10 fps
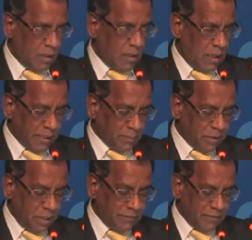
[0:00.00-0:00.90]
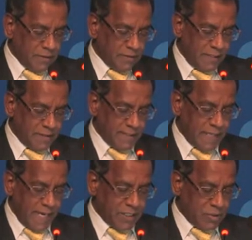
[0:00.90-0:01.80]
I am confident that this
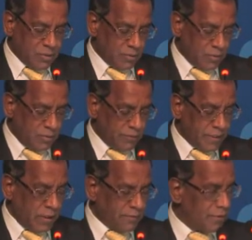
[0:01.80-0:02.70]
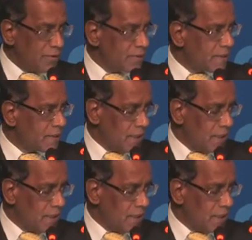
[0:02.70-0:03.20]
edition of the conference